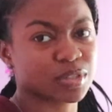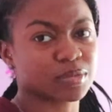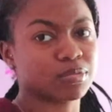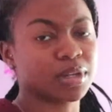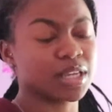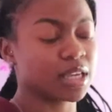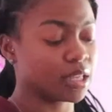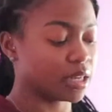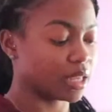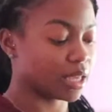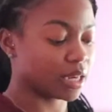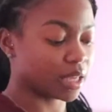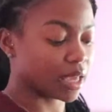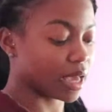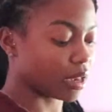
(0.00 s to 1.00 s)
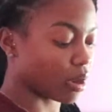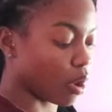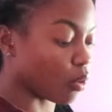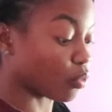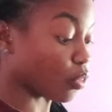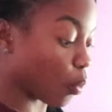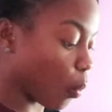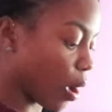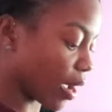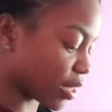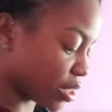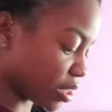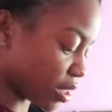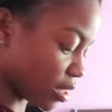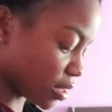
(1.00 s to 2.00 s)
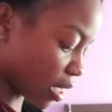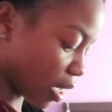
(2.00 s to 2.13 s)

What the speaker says: was bleeding and it got on the white sheets.